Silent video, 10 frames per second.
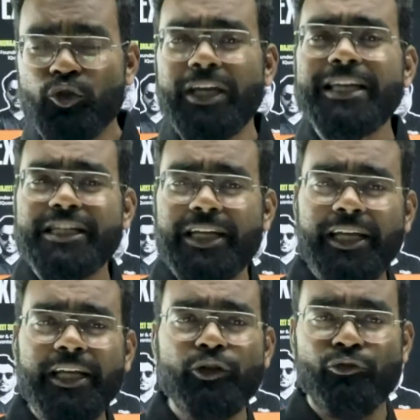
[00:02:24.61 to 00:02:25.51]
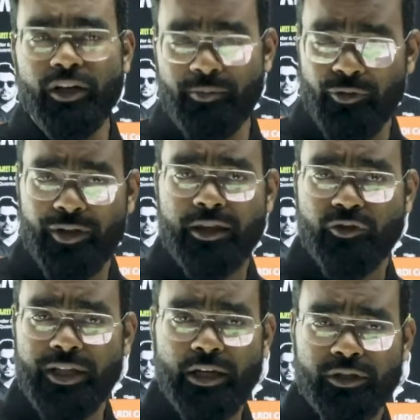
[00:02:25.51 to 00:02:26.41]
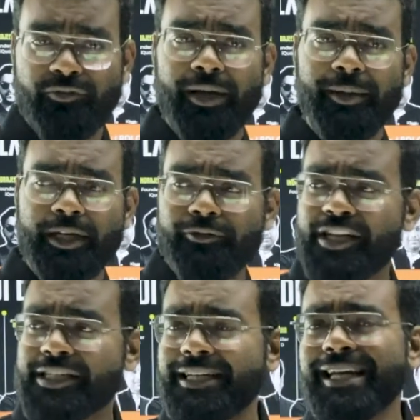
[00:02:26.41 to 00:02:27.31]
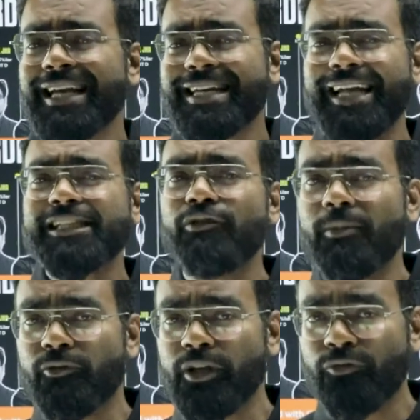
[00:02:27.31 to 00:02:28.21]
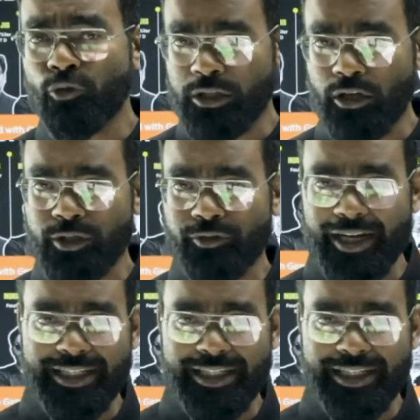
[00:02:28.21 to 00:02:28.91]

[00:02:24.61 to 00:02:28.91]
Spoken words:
So initially you will be with 3,500 questions. Next you will be with 4,000